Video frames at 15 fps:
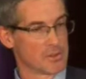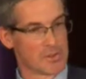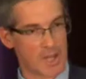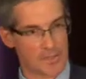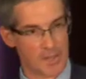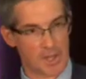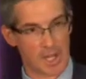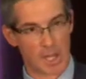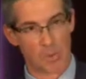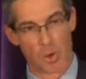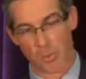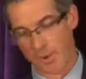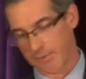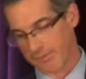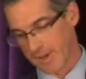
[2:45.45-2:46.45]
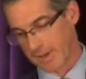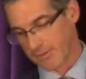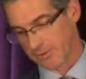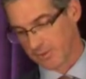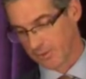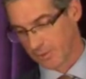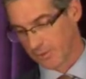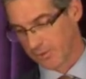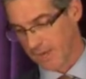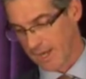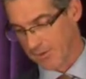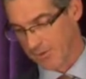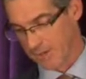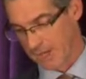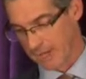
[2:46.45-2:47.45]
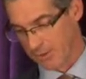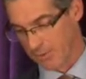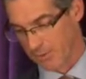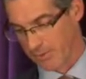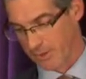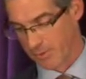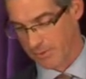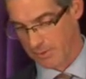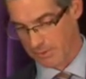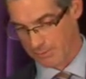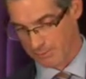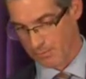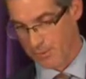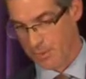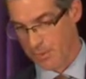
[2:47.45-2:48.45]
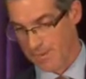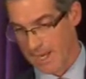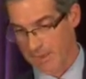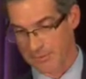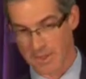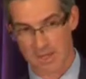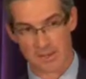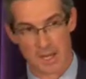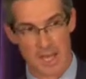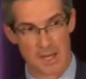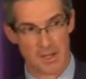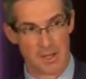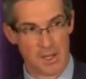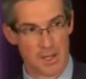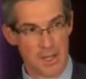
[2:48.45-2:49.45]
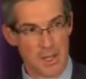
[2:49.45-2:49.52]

It's nothing like what we faced in 2008 through through 2010,